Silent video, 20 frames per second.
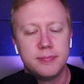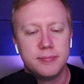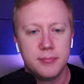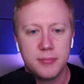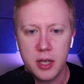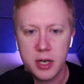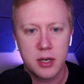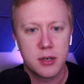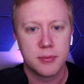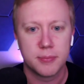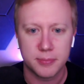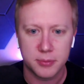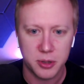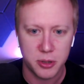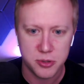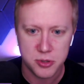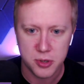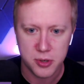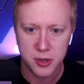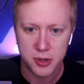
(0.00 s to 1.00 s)
they're
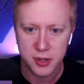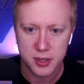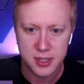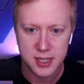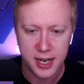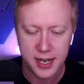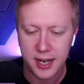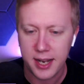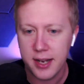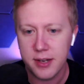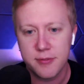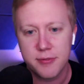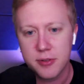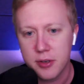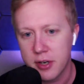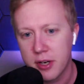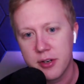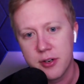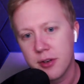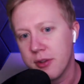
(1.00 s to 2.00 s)
closer to the tight end for
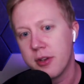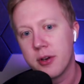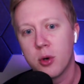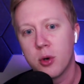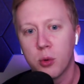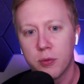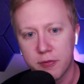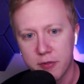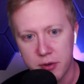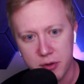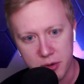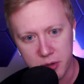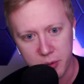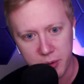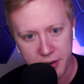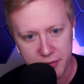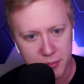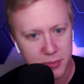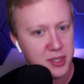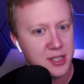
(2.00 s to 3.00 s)
an under, they're further
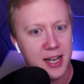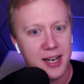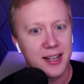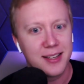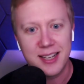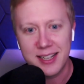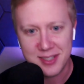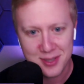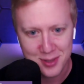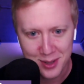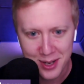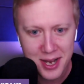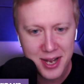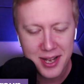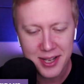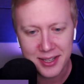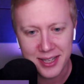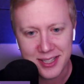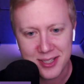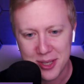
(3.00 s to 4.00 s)
away from the tight end. That's
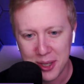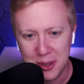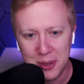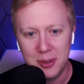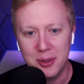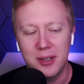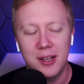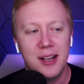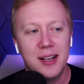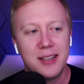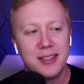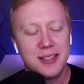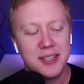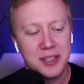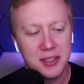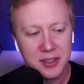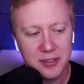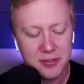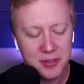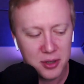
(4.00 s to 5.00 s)
that's the whole
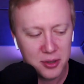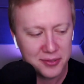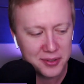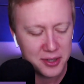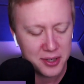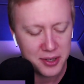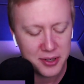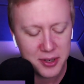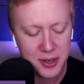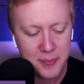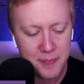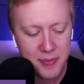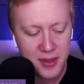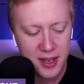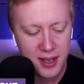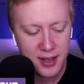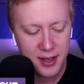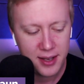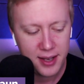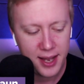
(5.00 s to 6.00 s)
deal of over and under.
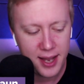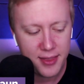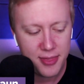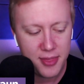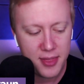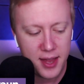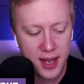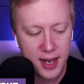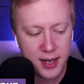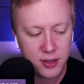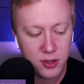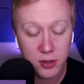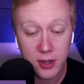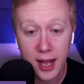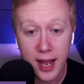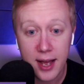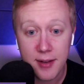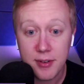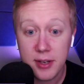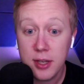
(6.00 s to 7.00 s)
And then you'll
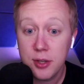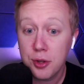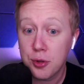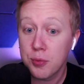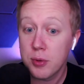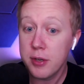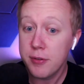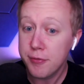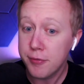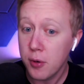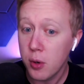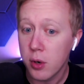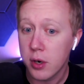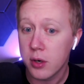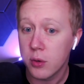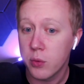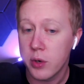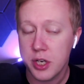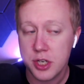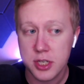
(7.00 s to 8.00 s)
have a 3
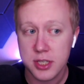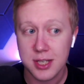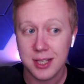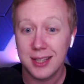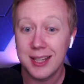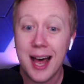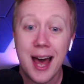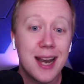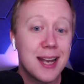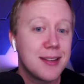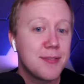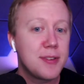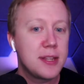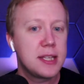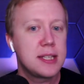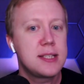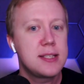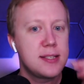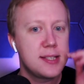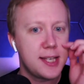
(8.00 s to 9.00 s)
4, which is a lot of
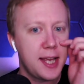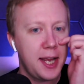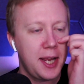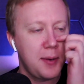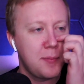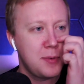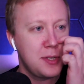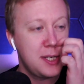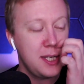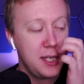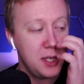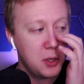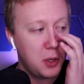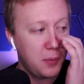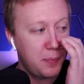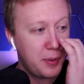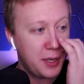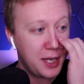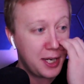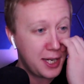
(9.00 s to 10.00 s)
the same deal,
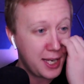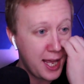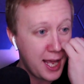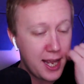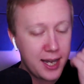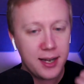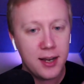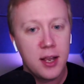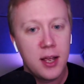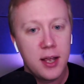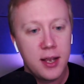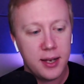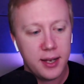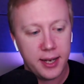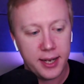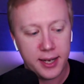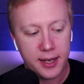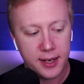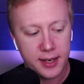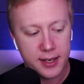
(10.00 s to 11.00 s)
but again,
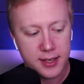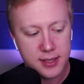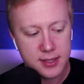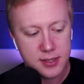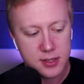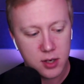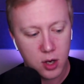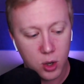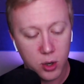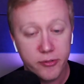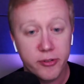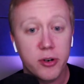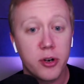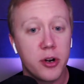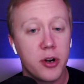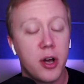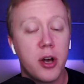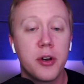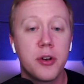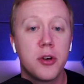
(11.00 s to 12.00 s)
it is over
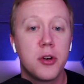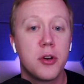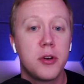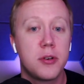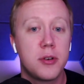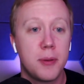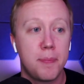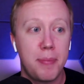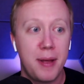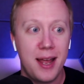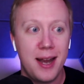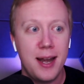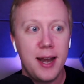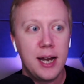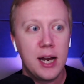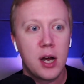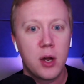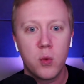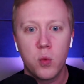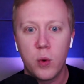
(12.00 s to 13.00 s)
and under
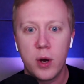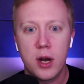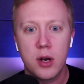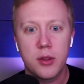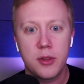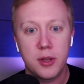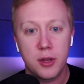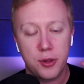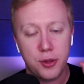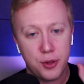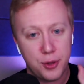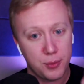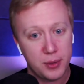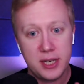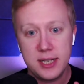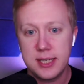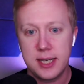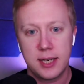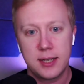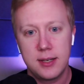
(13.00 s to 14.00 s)
depending on where the three
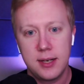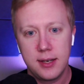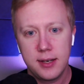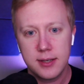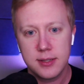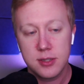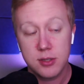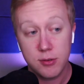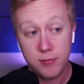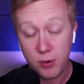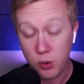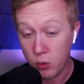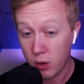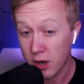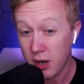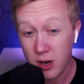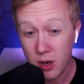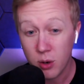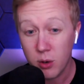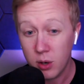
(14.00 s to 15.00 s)
technique is. If you want
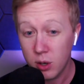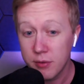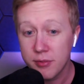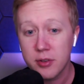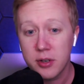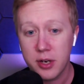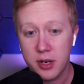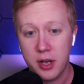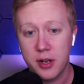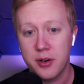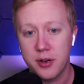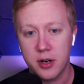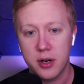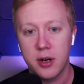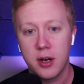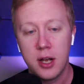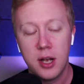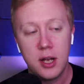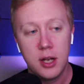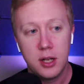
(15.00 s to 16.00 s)
to know over and
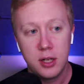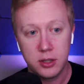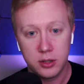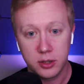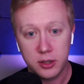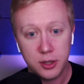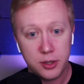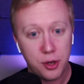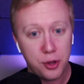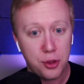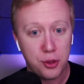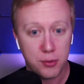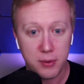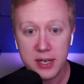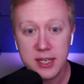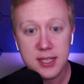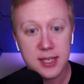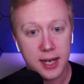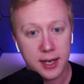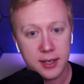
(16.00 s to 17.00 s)
under, look at the
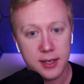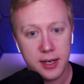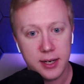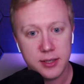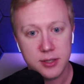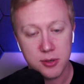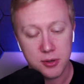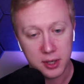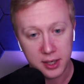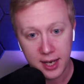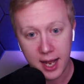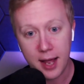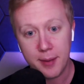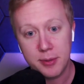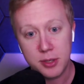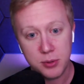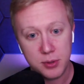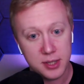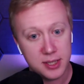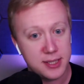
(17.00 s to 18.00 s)
three technique. So the guy
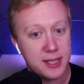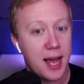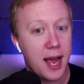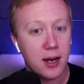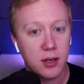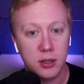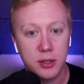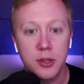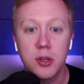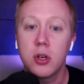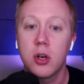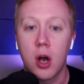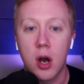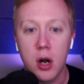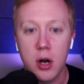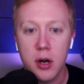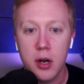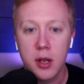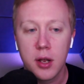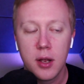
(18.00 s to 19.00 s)
between the tackle and the
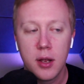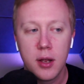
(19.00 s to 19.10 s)
guard,